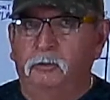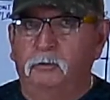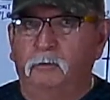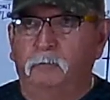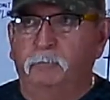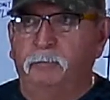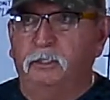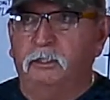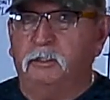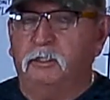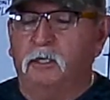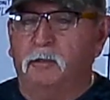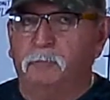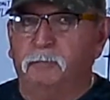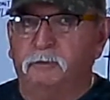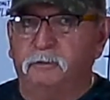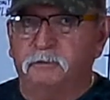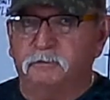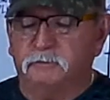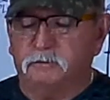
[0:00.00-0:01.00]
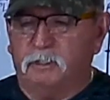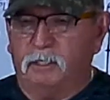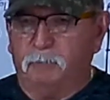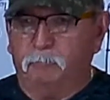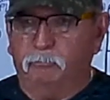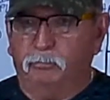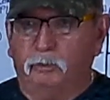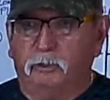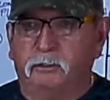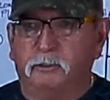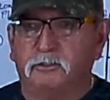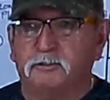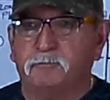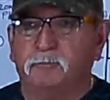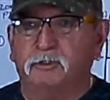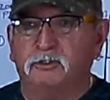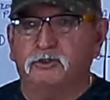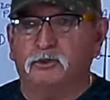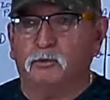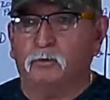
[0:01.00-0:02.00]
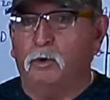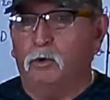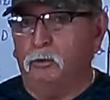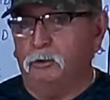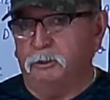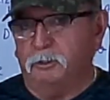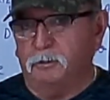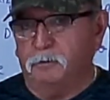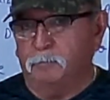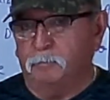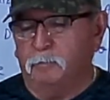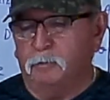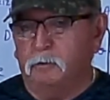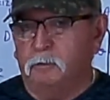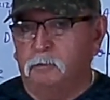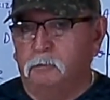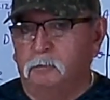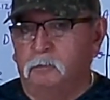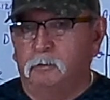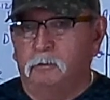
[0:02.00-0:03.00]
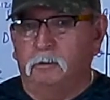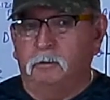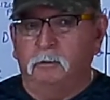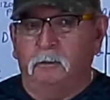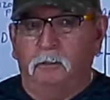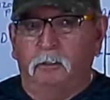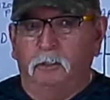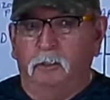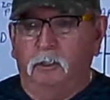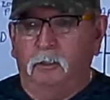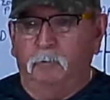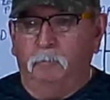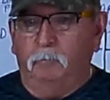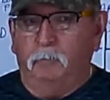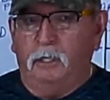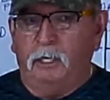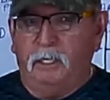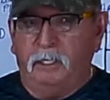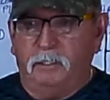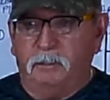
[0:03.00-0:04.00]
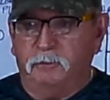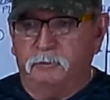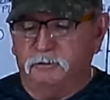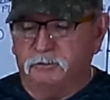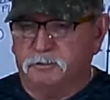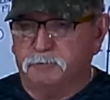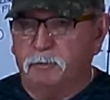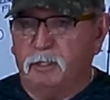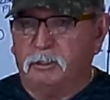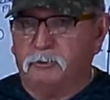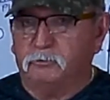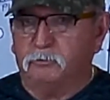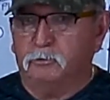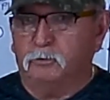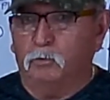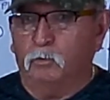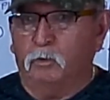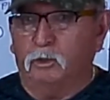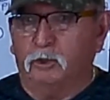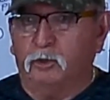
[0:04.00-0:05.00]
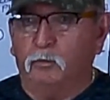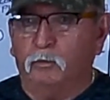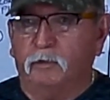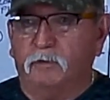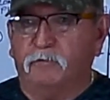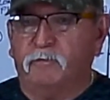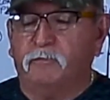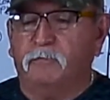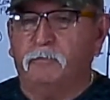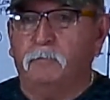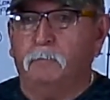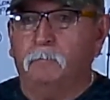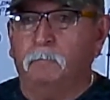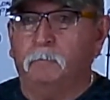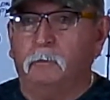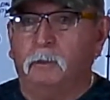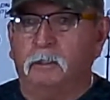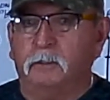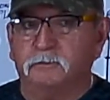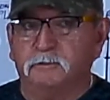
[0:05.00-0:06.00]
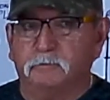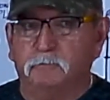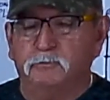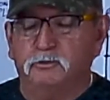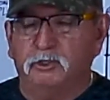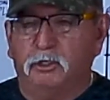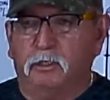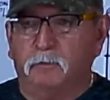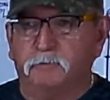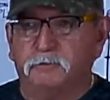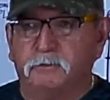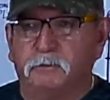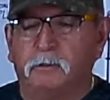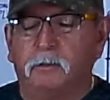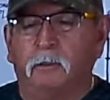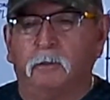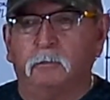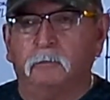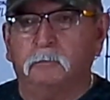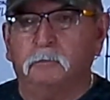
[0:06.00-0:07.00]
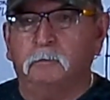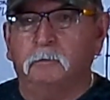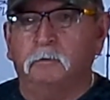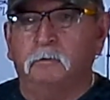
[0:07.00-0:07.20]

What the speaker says: Oh, big companies like British Petroleum. I had an inspector to work with on some jobs there.